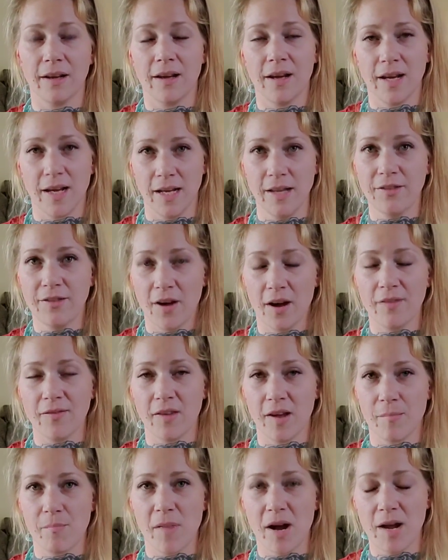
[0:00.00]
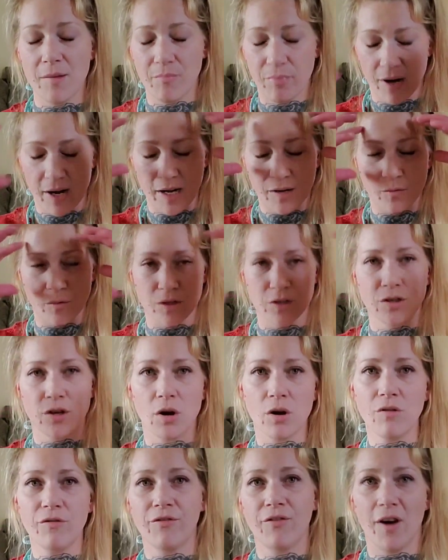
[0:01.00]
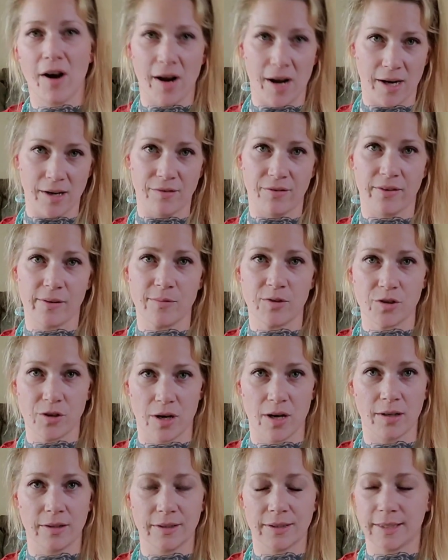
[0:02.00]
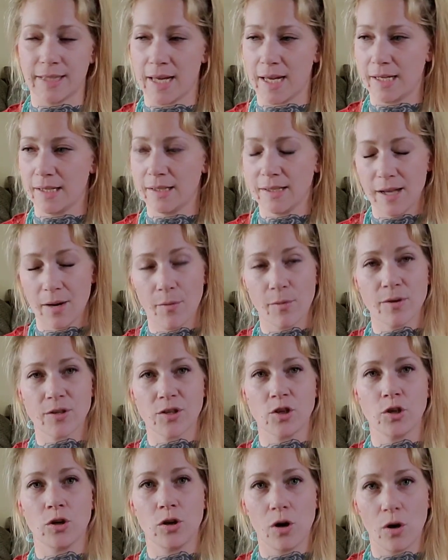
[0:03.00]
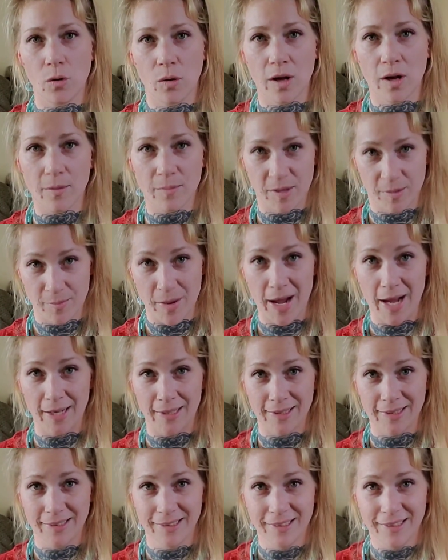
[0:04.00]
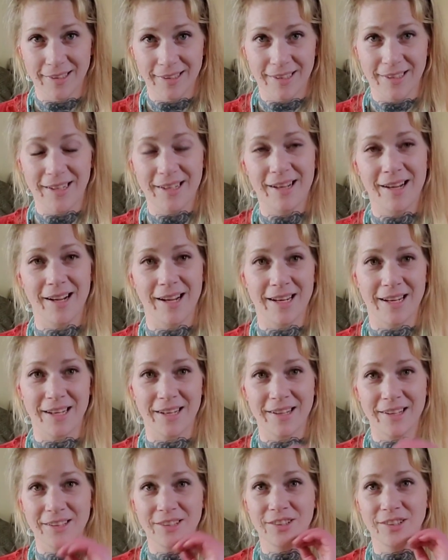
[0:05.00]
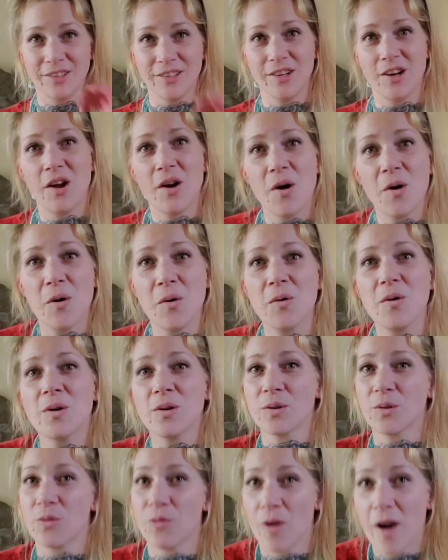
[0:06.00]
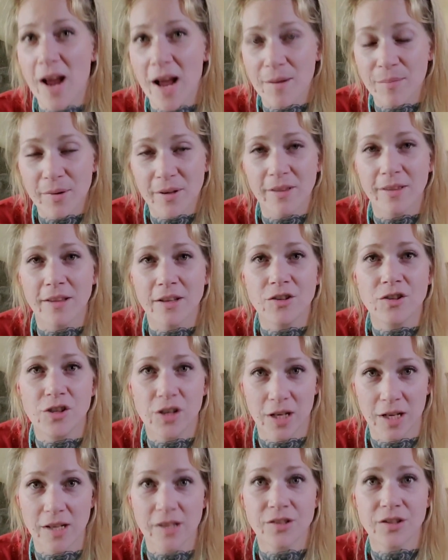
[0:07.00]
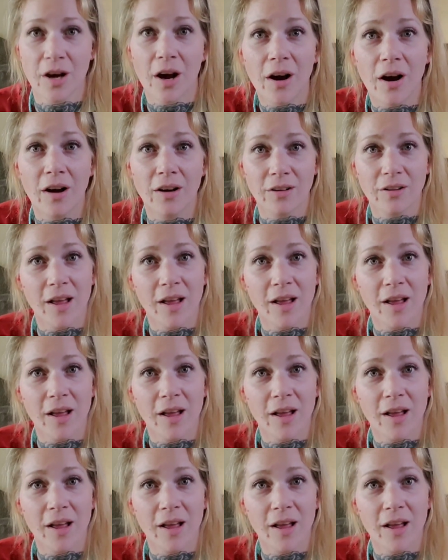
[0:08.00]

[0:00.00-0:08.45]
He thought that my brain was so fried from drugs that there was no coming back. Like, no crap, legit talk.